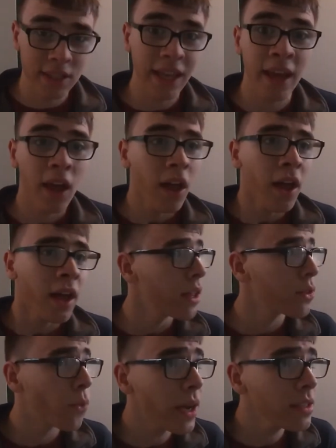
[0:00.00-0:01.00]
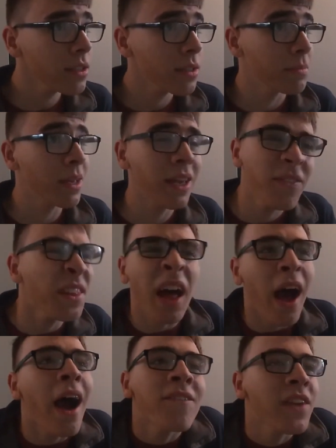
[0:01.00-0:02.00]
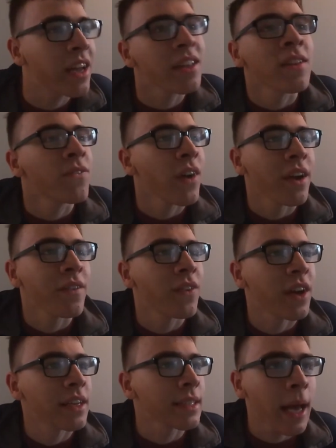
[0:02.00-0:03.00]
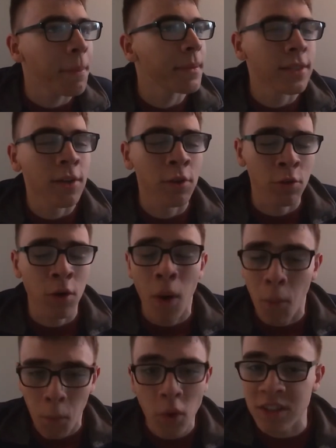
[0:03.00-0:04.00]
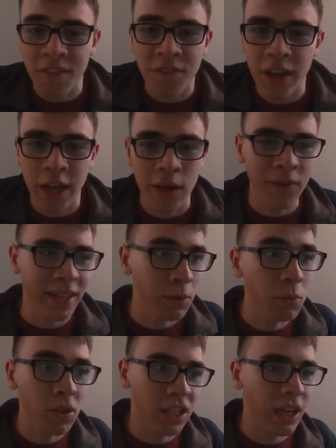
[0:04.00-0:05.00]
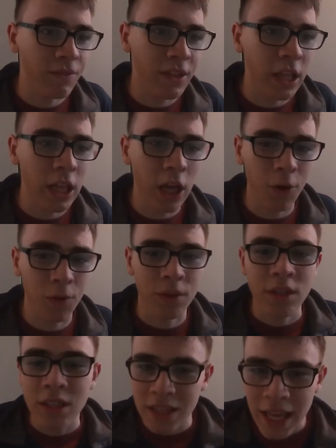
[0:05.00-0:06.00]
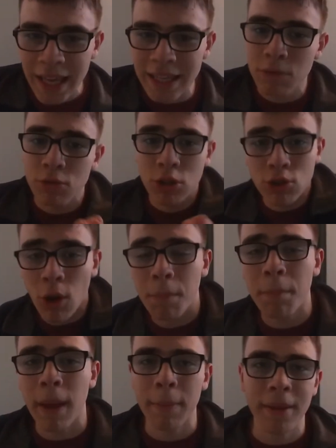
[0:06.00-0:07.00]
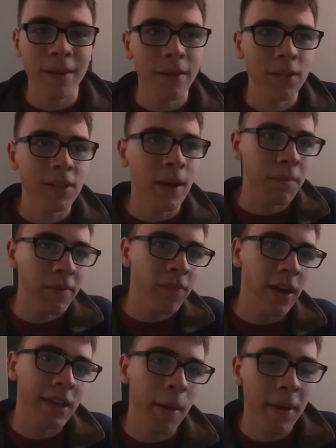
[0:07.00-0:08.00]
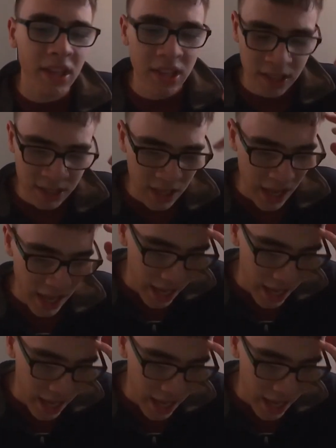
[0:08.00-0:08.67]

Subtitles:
because the racism, even I think in the very first episode, was a thing when he wasn't given the loan. Then he was stopped by police, and we find out about this